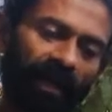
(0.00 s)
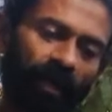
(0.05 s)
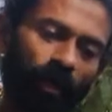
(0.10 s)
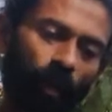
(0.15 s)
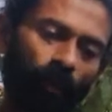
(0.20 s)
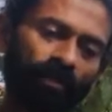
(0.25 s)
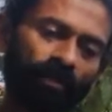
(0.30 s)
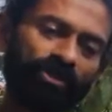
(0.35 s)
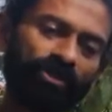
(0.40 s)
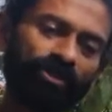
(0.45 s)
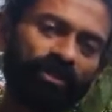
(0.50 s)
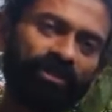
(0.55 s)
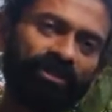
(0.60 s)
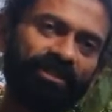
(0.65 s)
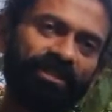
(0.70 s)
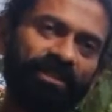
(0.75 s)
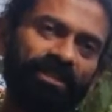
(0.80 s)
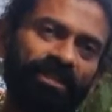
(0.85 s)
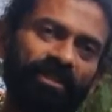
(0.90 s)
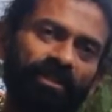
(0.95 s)
an
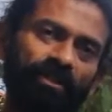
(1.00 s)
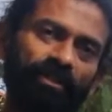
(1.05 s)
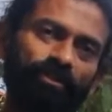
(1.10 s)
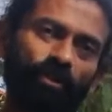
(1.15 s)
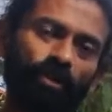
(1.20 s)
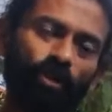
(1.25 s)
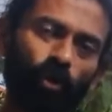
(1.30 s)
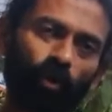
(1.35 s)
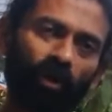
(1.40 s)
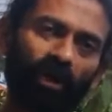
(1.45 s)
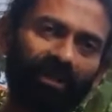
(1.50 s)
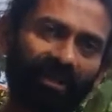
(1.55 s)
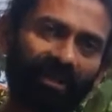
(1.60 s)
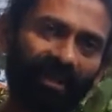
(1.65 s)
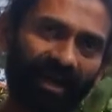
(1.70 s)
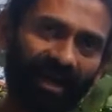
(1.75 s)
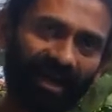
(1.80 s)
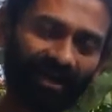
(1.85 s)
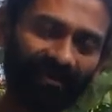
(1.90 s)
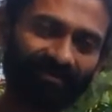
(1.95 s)
opportunity to look at
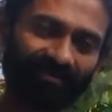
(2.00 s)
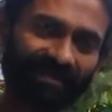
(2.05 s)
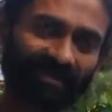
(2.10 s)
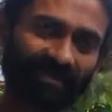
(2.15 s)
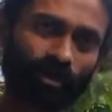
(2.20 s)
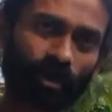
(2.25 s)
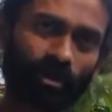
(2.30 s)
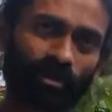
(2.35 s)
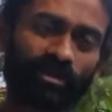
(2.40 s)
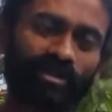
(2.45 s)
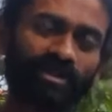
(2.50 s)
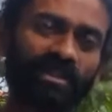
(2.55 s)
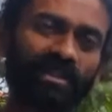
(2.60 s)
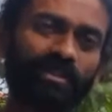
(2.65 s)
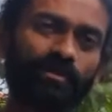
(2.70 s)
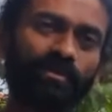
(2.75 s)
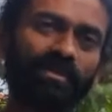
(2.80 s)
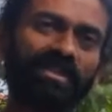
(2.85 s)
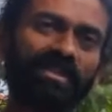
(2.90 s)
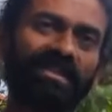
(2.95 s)
life.
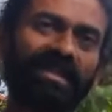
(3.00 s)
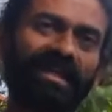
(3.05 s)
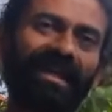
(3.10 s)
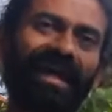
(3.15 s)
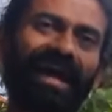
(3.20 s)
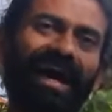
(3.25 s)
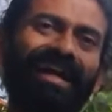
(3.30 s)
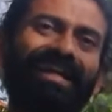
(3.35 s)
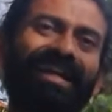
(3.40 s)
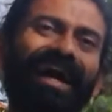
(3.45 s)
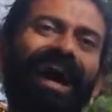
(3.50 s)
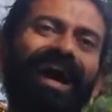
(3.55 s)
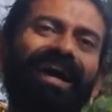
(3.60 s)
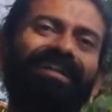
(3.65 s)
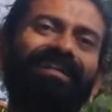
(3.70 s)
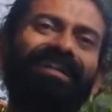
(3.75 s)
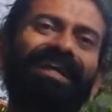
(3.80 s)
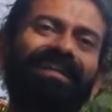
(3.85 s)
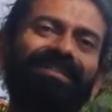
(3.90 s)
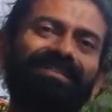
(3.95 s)
Socrates would say, an
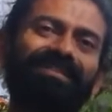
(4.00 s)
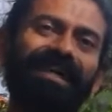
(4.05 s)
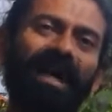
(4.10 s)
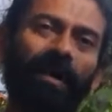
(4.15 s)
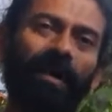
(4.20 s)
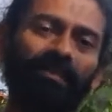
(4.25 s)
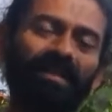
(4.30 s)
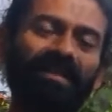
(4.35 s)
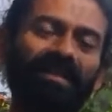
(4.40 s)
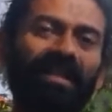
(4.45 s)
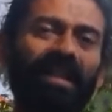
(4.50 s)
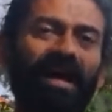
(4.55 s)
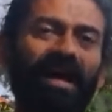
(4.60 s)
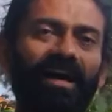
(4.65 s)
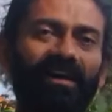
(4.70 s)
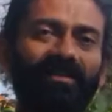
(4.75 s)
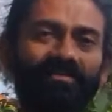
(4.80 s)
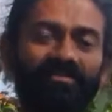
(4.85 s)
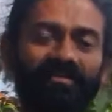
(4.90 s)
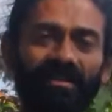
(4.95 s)
unexamined
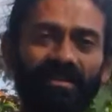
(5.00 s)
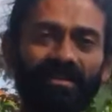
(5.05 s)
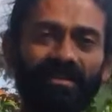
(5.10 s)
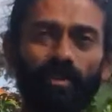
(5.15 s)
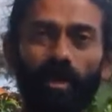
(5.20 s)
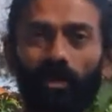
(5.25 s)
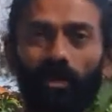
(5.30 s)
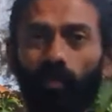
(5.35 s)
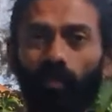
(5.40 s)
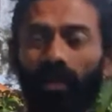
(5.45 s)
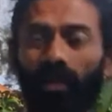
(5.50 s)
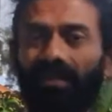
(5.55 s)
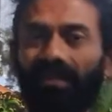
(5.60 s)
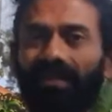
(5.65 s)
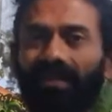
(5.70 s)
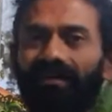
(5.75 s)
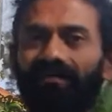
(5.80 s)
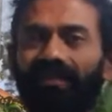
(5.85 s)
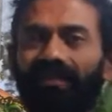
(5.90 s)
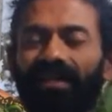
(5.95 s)
life is not worth
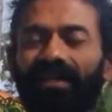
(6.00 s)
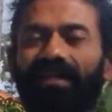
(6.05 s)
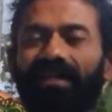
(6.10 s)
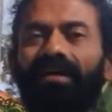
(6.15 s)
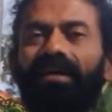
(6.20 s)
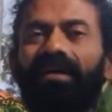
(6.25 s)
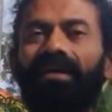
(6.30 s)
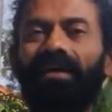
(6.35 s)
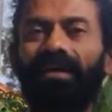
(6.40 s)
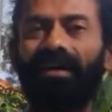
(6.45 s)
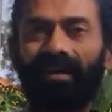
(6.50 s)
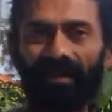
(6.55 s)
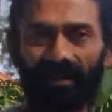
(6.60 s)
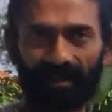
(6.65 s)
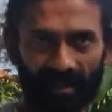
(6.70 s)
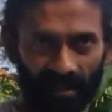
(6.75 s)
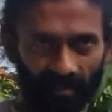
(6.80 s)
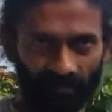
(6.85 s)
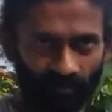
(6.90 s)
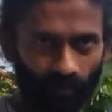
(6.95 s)
living.
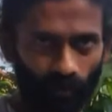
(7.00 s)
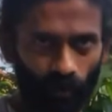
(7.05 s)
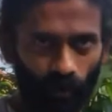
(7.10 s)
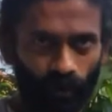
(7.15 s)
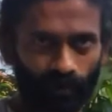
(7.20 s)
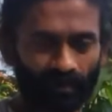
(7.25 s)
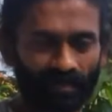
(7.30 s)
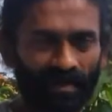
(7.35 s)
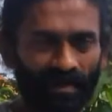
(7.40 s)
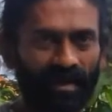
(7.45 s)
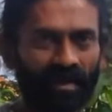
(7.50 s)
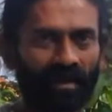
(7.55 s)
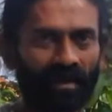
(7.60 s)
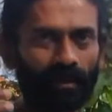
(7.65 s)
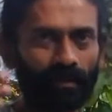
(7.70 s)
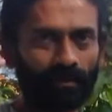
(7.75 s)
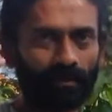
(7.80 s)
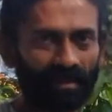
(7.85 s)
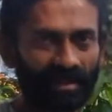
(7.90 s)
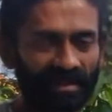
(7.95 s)
Therefore,
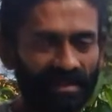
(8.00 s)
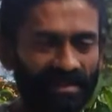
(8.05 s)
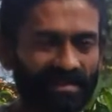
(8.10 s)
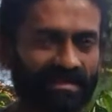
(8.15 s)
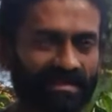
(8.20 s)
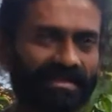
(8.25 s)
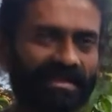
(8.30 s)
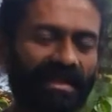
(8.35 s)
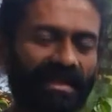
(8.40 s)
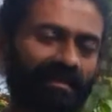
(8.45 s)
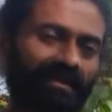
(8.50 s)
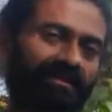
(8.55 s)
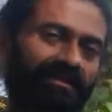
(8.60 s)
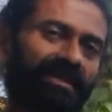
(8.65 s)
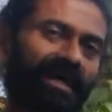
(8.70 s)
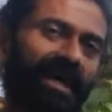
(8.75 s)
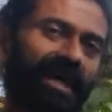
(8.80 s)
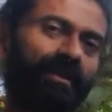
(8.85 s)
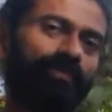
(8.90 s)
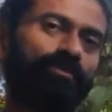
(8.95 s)
please take
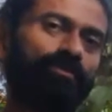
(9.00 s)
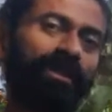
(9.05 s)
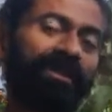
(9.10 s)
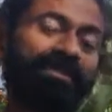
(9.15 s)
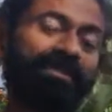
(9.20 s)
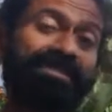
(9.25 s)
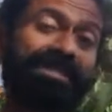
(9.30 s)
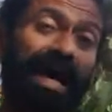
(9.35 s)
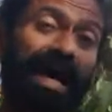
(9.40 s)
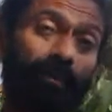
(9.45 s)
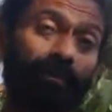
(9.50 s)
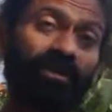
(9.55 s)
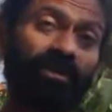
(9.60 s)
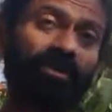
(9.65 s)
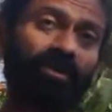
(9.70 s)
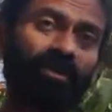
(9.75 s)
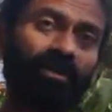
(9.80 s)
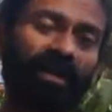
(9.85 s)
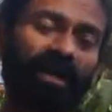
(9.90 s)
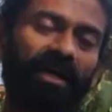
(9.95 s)
the time to
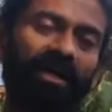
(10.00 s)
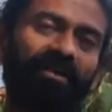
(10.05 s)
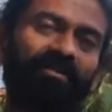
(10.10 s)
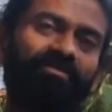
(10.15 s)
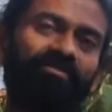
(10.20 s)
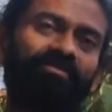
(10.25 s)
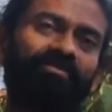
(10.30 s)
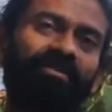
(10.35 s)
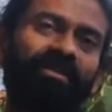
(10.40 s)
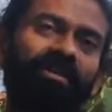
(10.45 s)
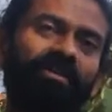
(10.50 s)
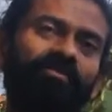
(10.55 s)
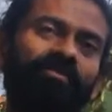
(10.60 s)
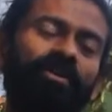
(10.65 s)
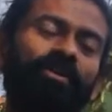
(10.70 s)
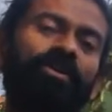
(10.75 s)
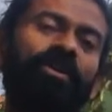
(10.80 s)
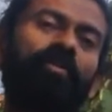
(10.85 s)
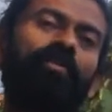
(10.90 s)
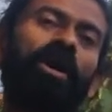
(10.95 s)
examine your life.
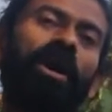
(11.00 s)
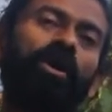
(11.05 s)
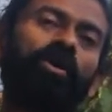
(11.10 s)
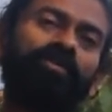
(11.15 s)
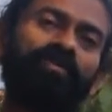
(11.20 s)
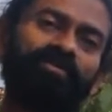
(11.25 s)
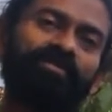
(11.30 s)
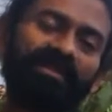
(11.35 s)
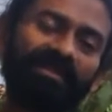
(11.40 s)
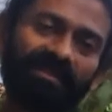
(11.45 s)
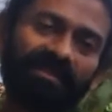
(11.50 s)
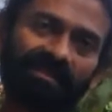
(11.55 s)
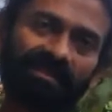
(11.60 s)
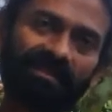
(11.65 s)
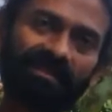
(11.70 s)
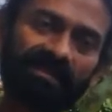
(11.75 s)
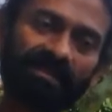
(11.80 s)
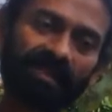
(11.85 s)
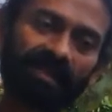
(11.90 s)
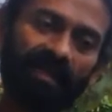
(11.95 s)
When you come out of
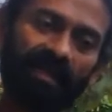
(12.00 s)
this,